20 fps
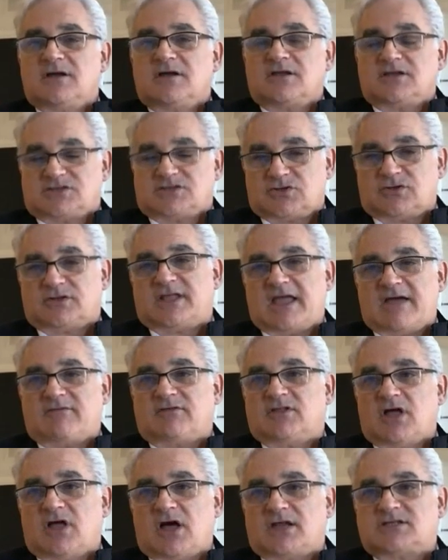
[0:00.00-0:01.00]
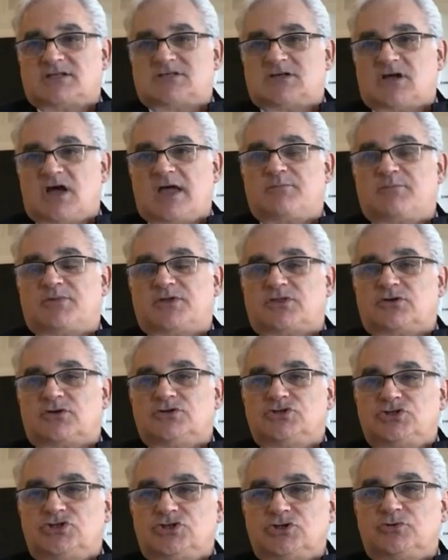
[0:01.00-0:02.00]
certainly have a lot of time, but
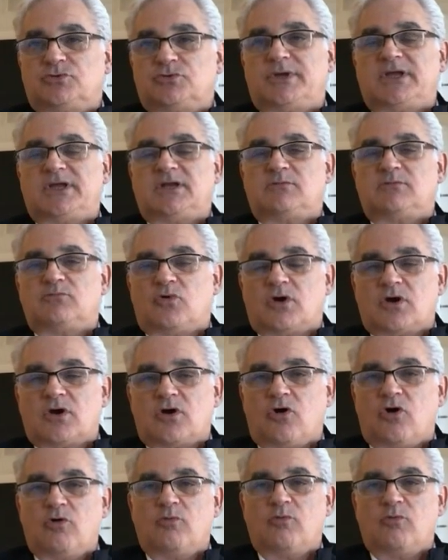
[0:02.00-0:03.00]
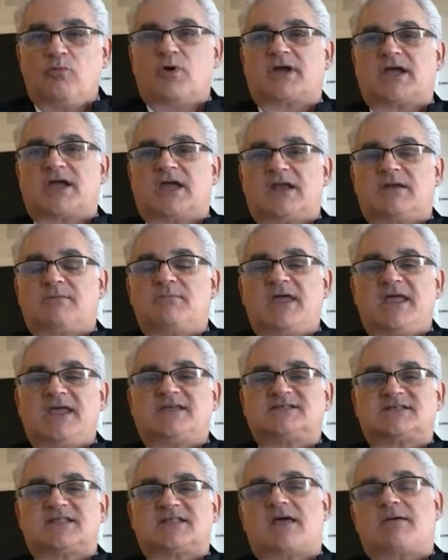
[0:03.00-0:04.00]
they're doing more homework and
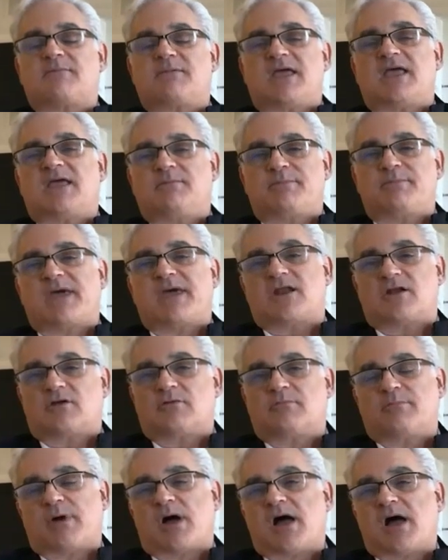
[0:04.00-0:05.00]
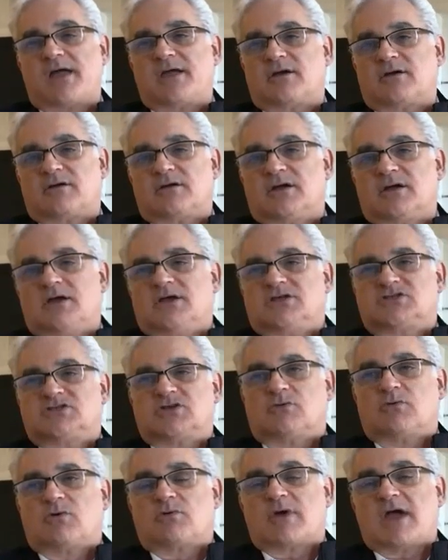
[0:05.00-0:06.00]
makes them a better buyer. So
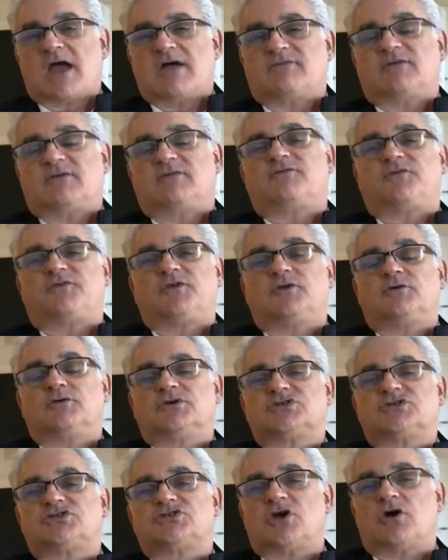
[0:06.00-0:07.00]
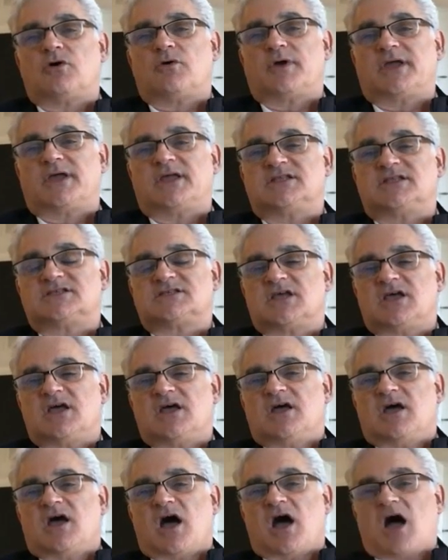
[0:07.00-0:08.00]
when we're having fewer showings,
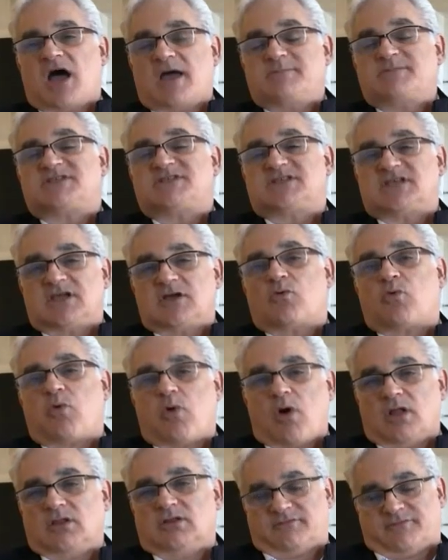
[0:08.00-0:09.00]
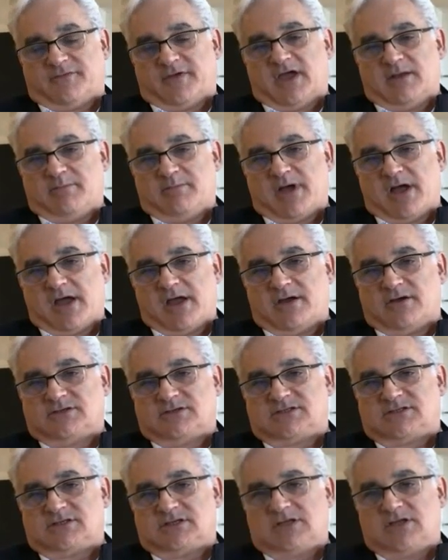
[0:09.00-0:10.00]
I'm seeing qualified
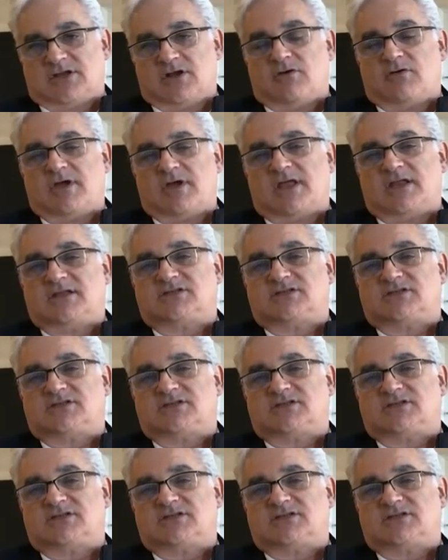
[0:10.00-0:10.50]
buyers, you know, and